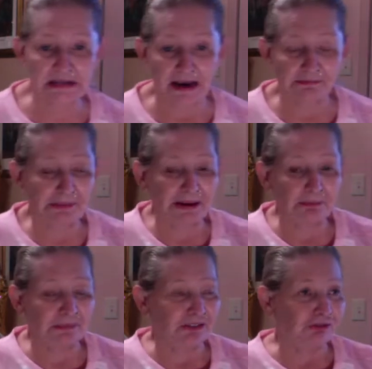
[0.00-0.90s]
I've
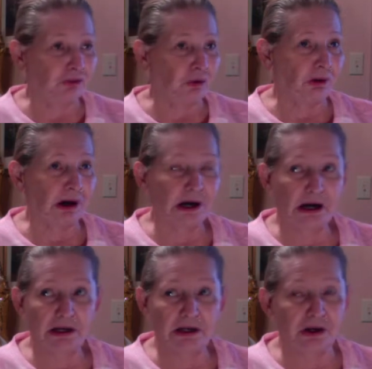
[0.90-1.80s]
been
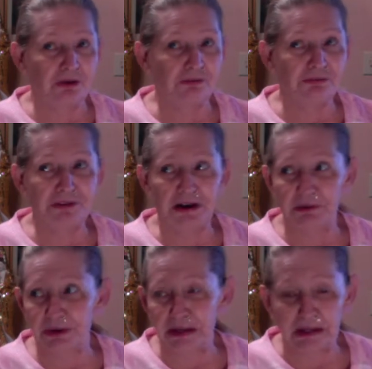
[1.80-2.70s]
before, you know,
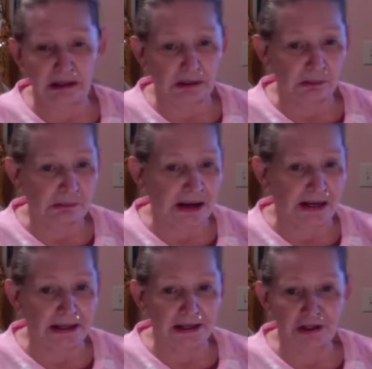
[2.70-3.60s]
very little
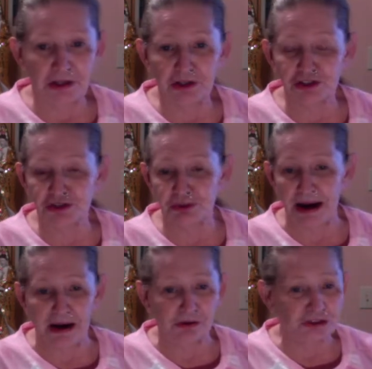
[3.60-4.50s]
money,
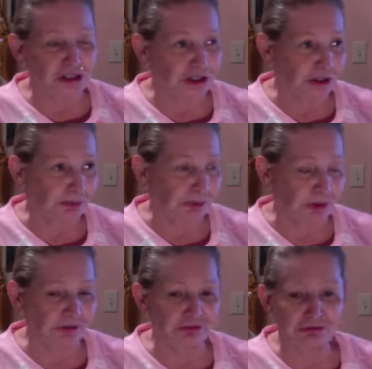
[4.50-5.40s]
scrounging to
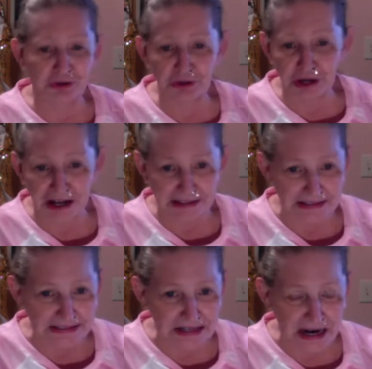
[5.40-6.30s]
put food on
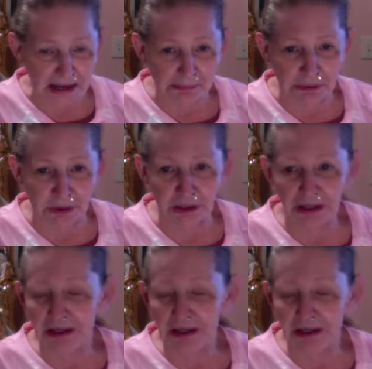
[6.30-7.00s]
the table.